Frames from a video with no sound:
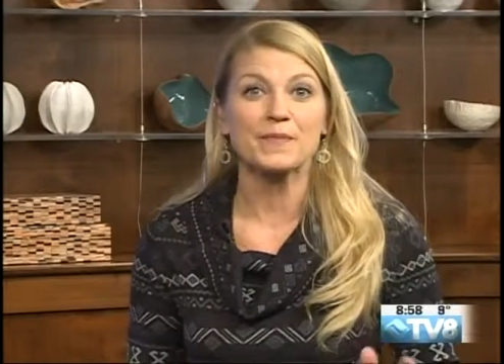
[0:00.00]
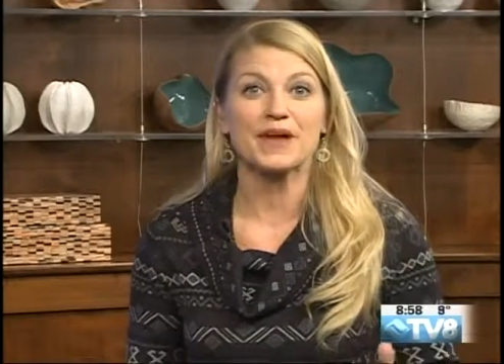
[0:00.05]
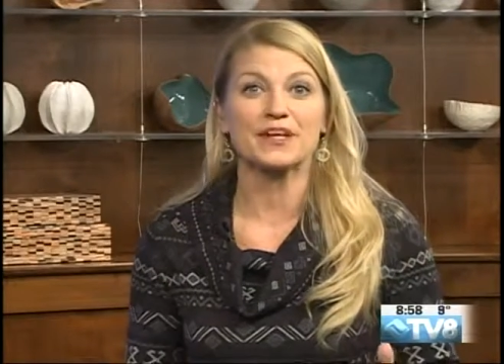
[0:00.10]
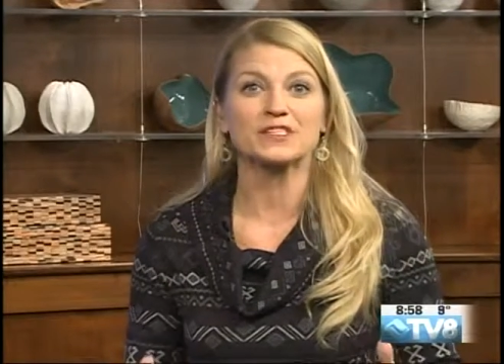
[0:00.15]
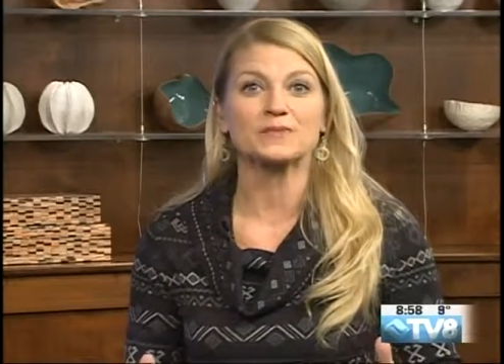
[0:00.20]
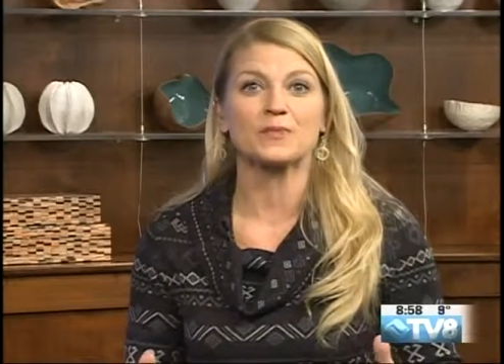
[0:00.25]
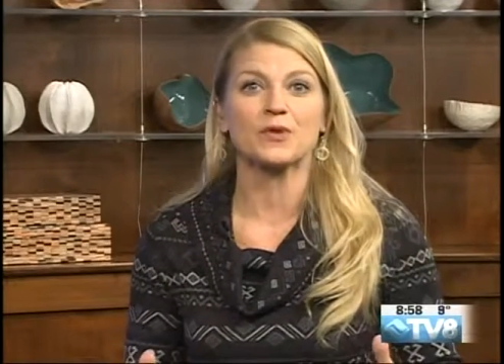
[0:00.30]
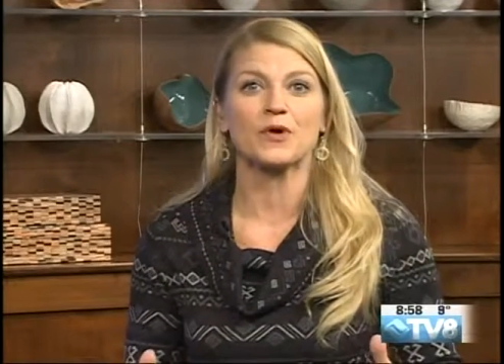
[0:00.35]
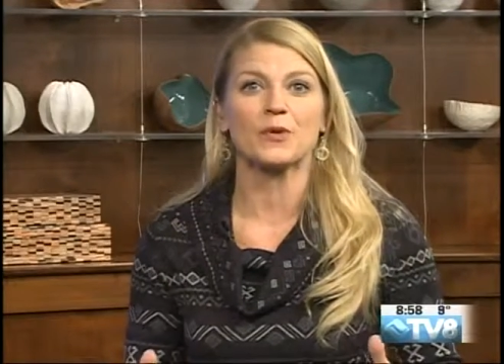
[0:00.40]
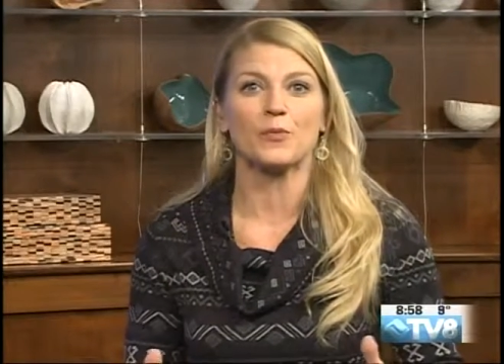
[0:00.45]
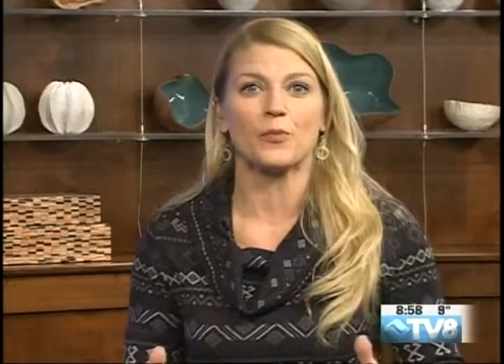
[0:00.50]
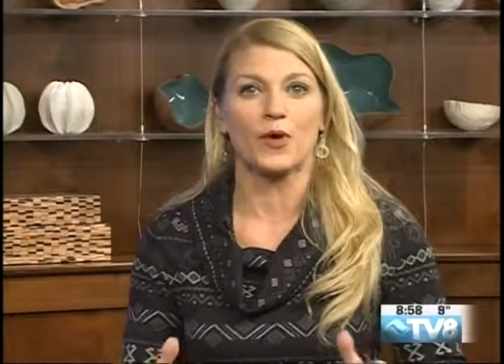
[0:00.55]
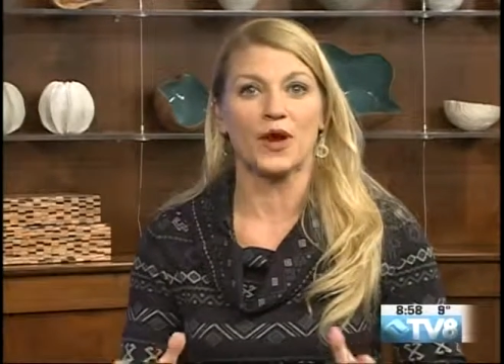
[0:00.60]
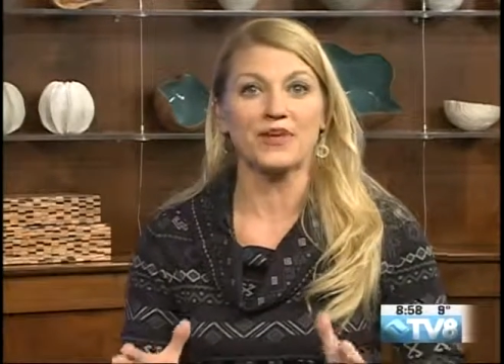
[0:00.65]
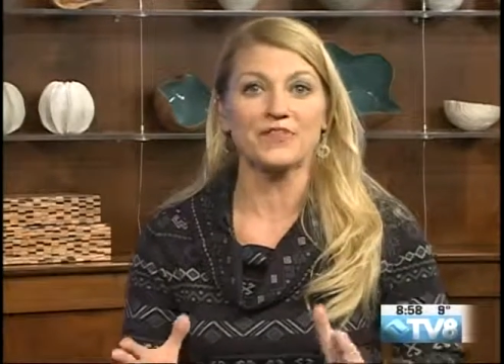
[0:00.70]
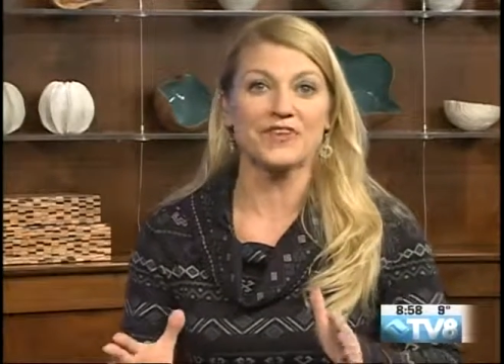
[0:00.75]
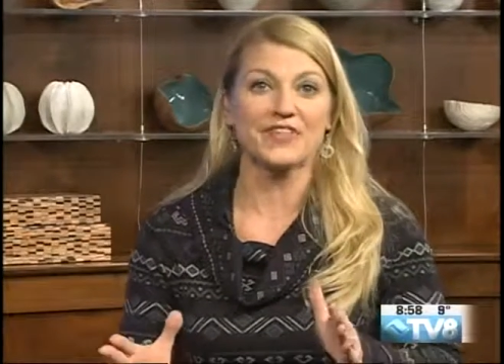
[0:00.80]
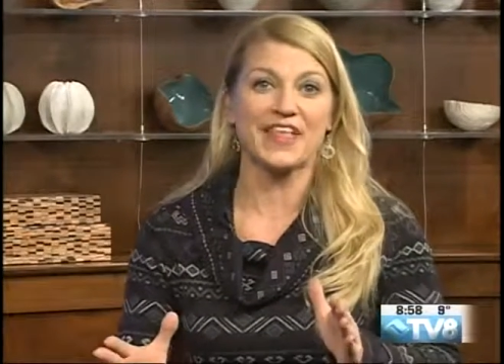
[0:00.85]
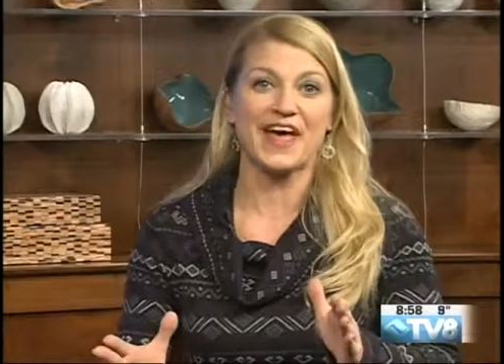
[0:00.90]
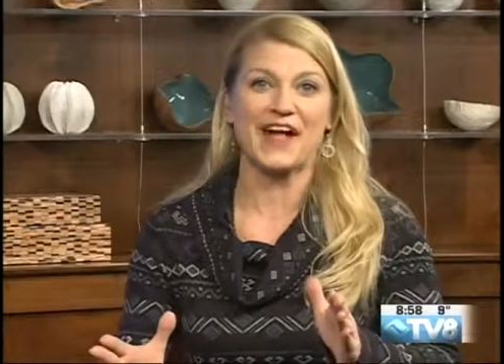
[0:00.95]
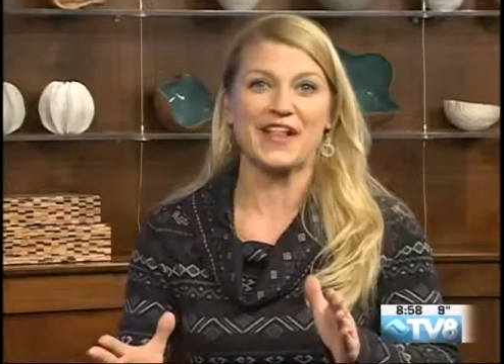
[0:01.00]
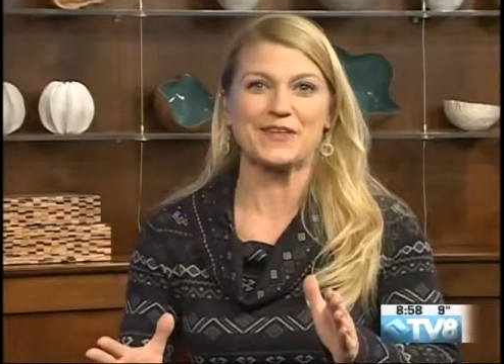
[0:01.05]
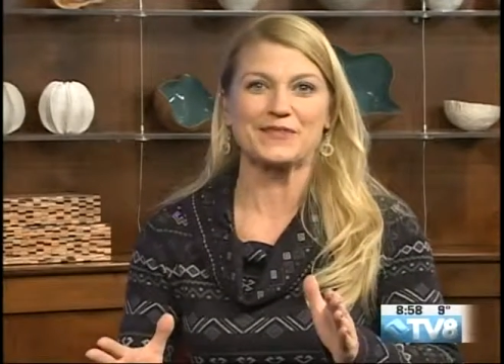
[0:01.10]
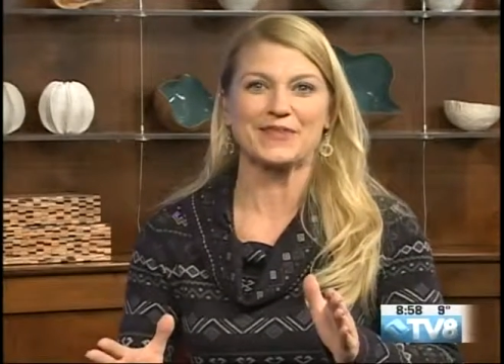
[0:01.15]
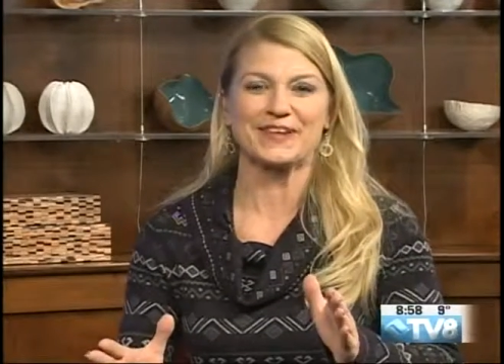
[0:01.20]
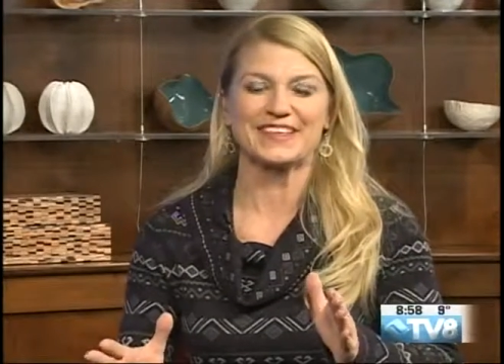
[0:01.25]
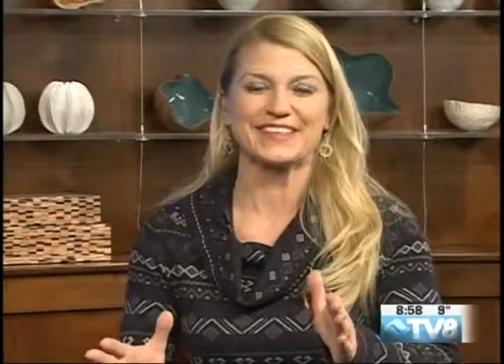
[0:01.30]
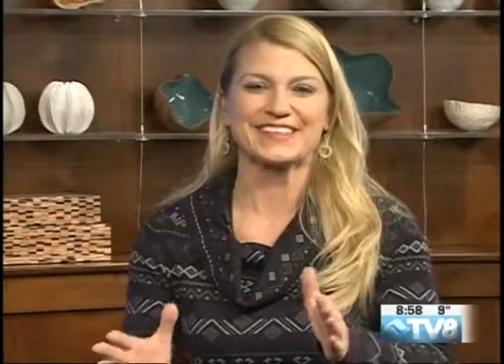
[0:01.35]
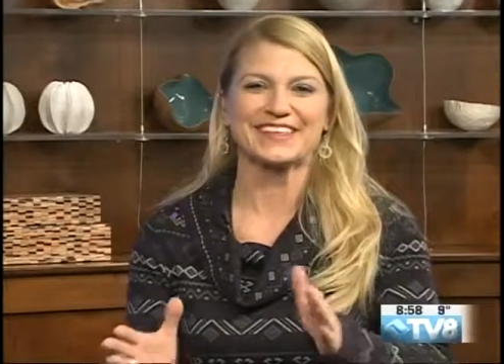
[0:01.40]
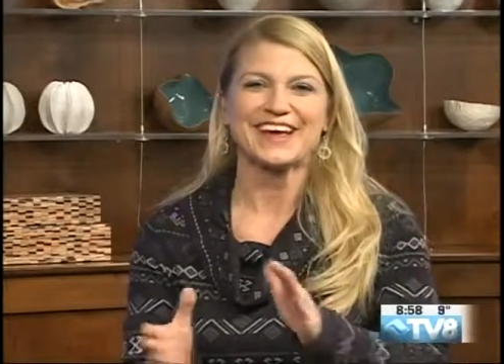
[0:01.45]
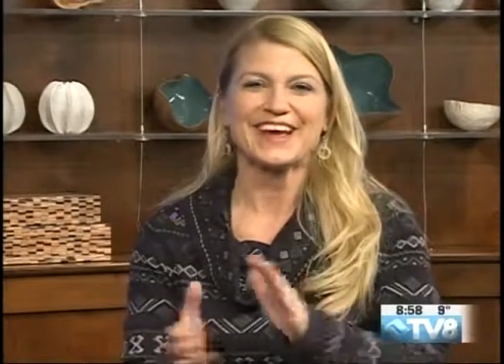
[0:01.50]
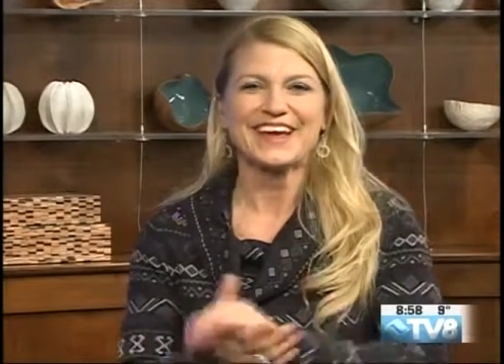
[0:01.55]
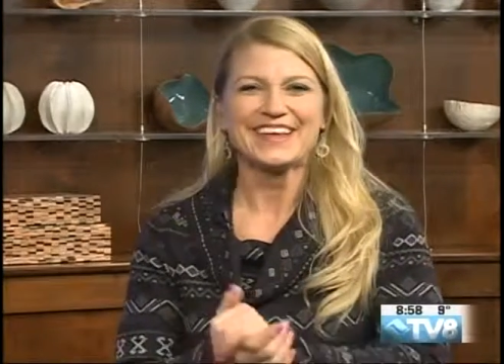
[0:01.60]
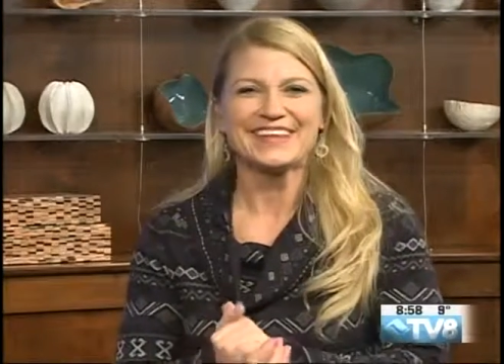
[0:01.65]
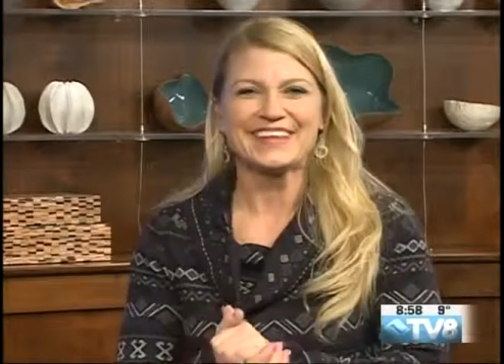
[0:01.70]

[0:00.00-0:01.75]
Masper braving the elements